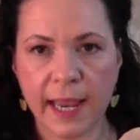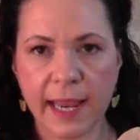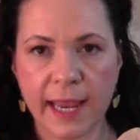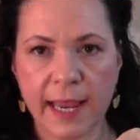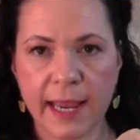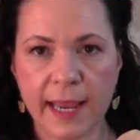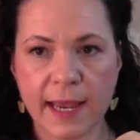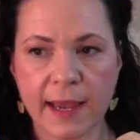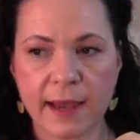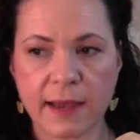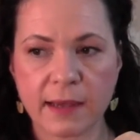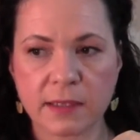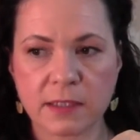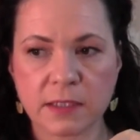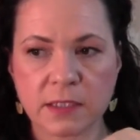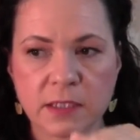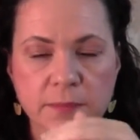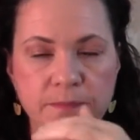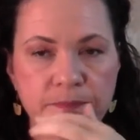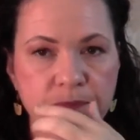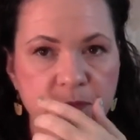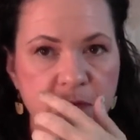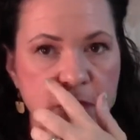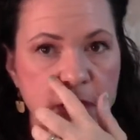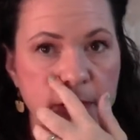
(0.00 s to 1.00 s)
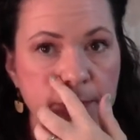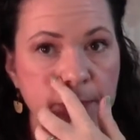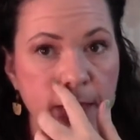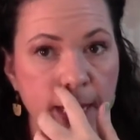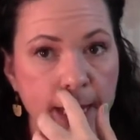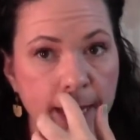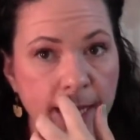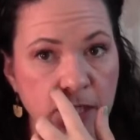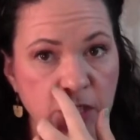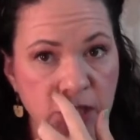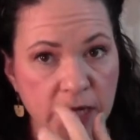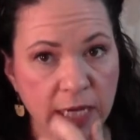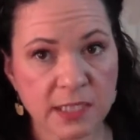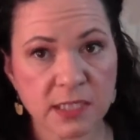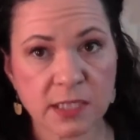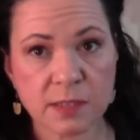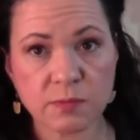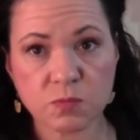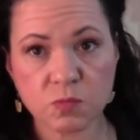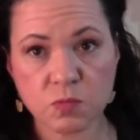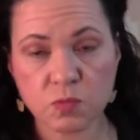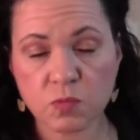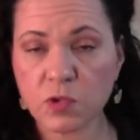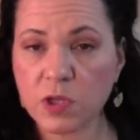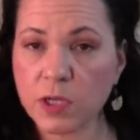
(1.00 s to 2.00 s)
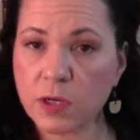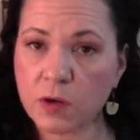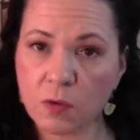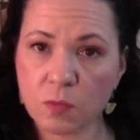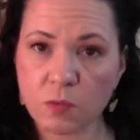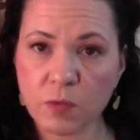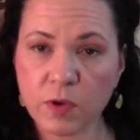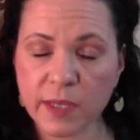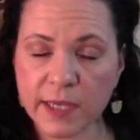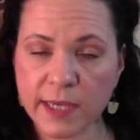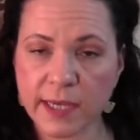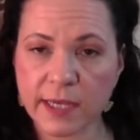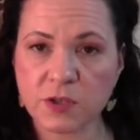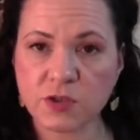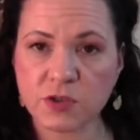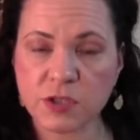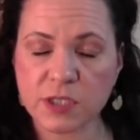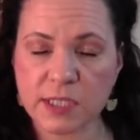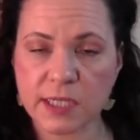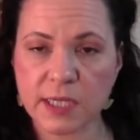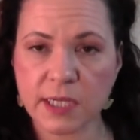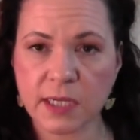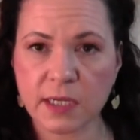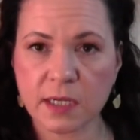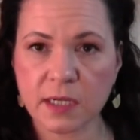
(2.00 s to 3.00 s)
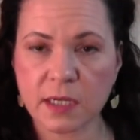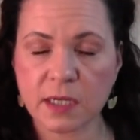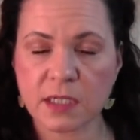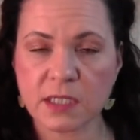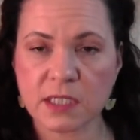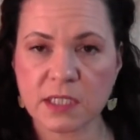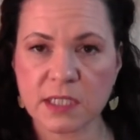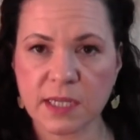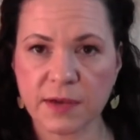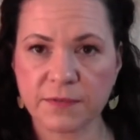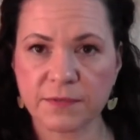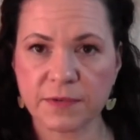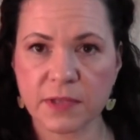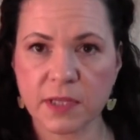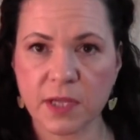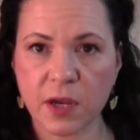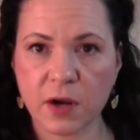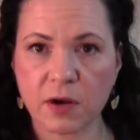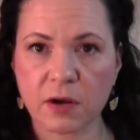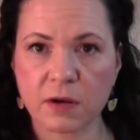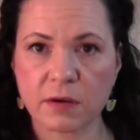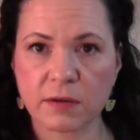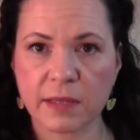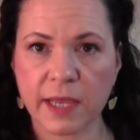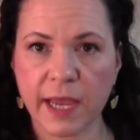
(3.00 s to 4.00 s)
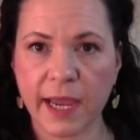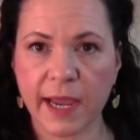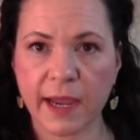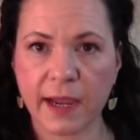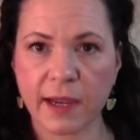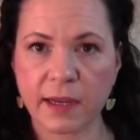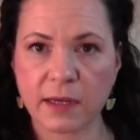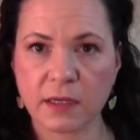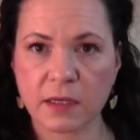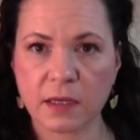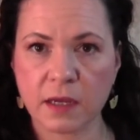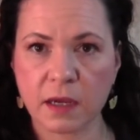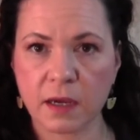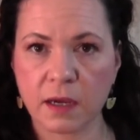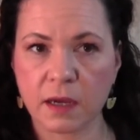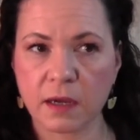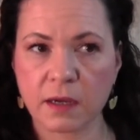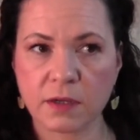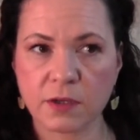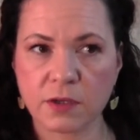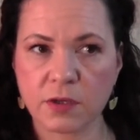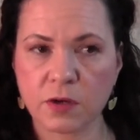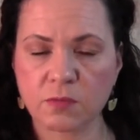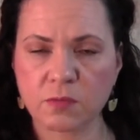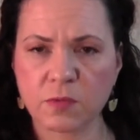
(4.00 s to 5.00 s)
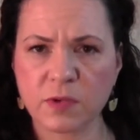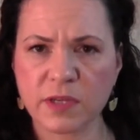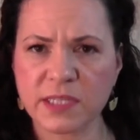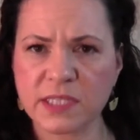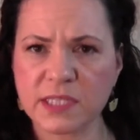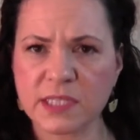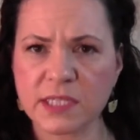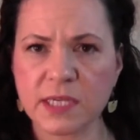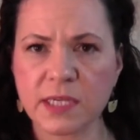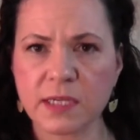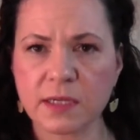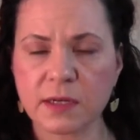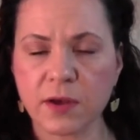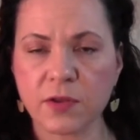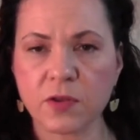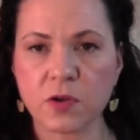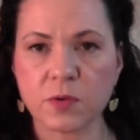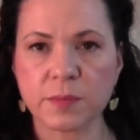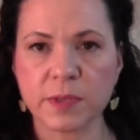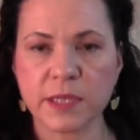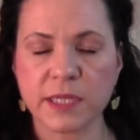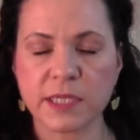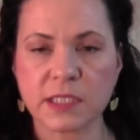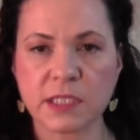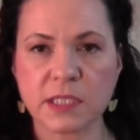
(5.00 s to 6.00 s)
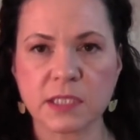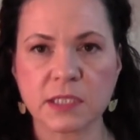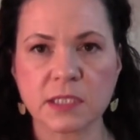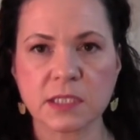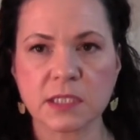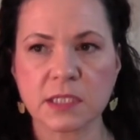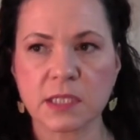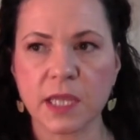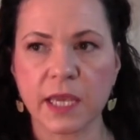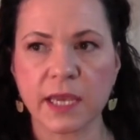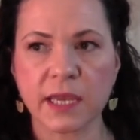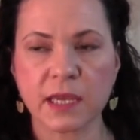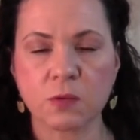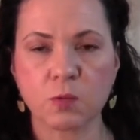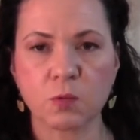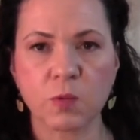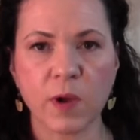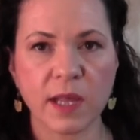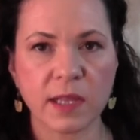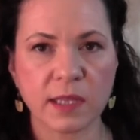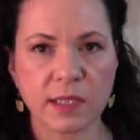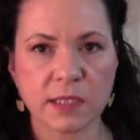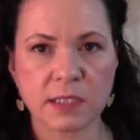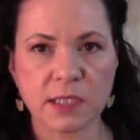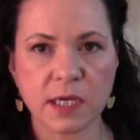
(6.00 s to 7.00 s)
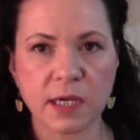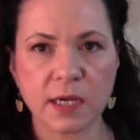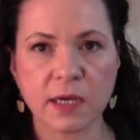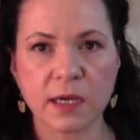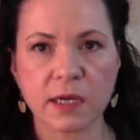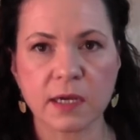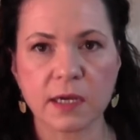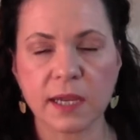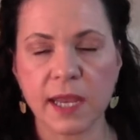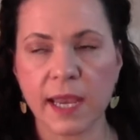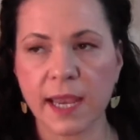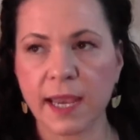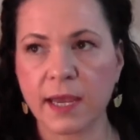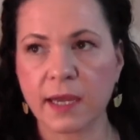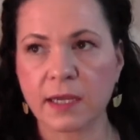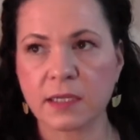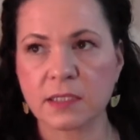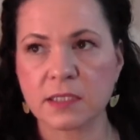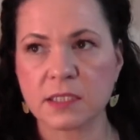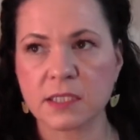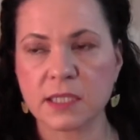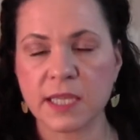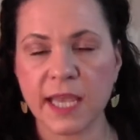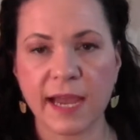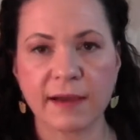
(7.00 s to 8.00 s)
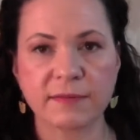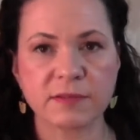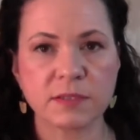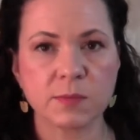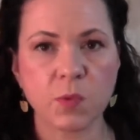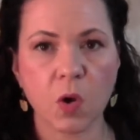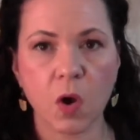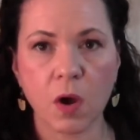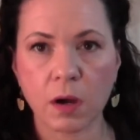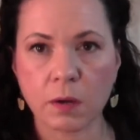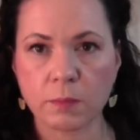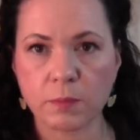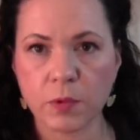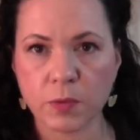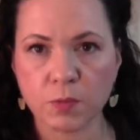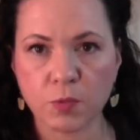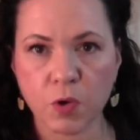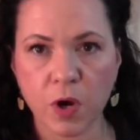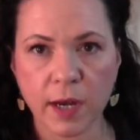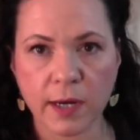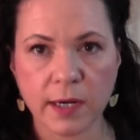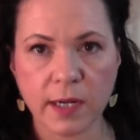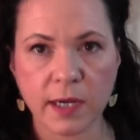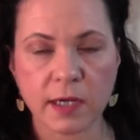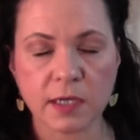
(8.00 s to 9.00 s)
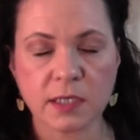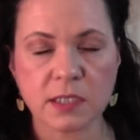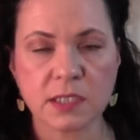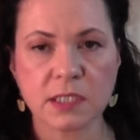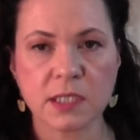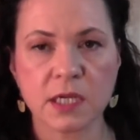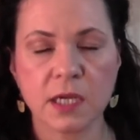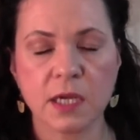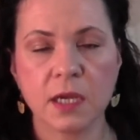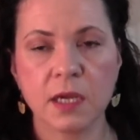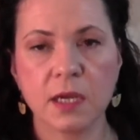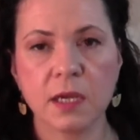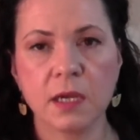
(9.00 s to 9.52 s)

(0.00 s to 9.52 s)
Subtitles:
And JP Edge has some, you know, really interesting stuff in there that you don't really see in other places, like Weleda, and they have some Aubrey products.